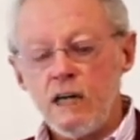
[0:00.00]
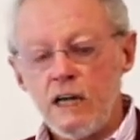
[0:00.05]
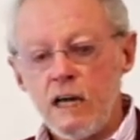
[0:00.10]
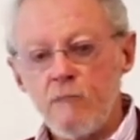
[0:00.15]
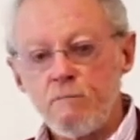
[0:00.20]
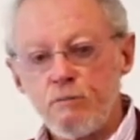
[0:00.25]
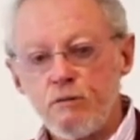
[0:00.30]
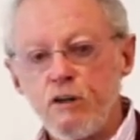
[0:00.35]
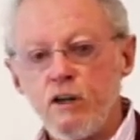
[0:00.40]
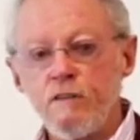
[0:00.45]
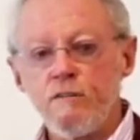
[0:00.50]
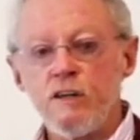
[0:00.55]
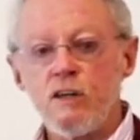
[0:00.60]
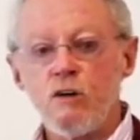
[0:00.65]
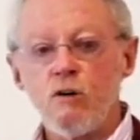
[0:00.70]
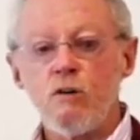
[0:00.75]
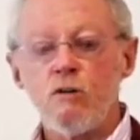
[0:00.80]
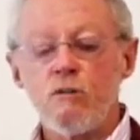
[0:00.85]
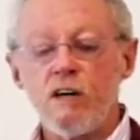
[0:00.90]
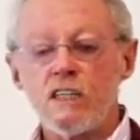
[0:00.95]
Improving
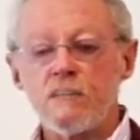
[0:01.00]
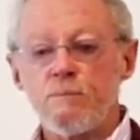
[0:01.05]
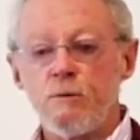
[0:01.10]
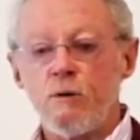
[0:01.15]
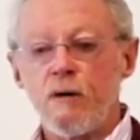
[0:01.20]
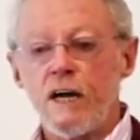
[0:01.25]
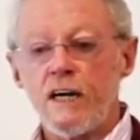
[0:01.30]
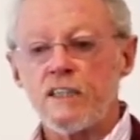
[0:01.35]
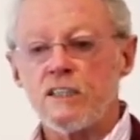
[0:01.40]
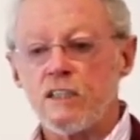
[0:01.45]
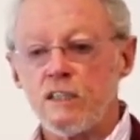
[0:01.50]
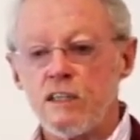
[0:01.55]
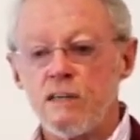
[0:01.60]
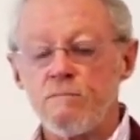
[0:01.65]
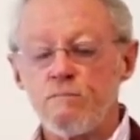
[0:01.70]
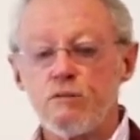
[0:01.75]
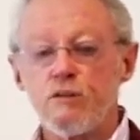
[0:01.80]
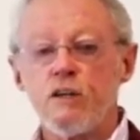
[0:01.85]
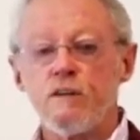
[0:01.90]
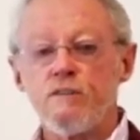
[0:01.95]
your respiration,
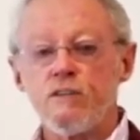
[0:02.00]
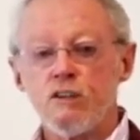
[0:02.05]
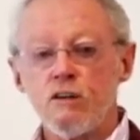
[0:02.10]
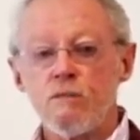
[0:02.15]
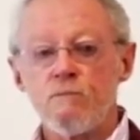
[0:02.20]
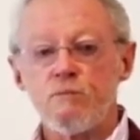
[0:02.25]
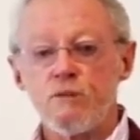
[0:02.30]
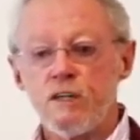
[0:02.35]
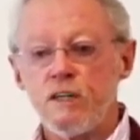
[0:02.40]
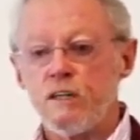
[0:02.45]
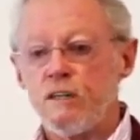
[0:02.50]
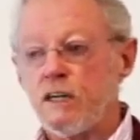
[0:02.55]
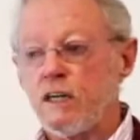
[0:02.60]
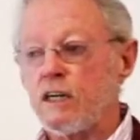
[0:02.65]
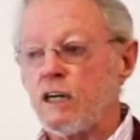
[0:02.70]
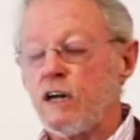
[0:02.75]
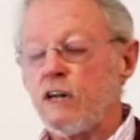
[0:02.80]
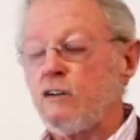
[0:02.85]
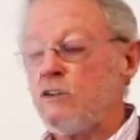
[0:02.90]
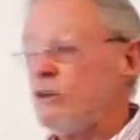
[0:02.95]
improving your
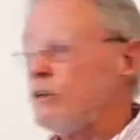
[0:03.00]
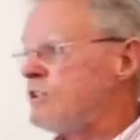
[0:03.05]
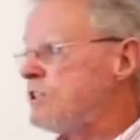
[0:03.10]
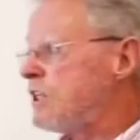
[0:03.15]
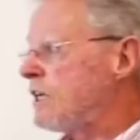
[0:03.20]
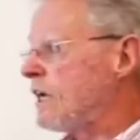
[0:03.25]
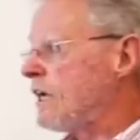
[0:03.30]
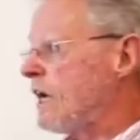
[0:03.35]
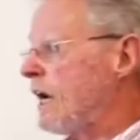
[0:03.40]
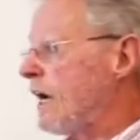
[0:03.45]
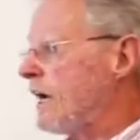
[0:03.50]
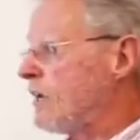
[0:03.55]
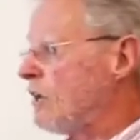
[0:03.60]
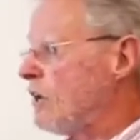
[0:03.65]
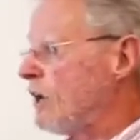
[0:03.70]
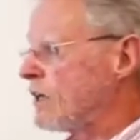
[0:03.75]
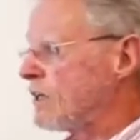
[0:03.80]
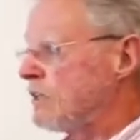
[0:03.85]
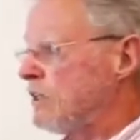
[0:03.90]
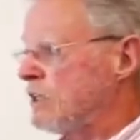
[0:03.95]
breathing, and using an aid
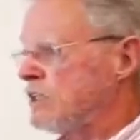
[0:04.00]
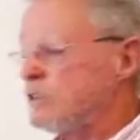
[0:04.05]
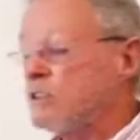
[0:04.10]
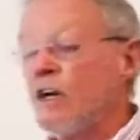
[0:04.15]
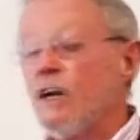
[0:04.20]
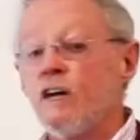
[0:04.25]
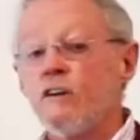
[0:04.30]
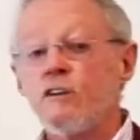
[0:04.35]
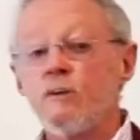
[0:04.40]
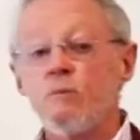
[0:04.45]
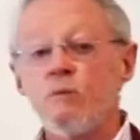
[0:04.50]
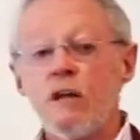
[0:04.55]
like this that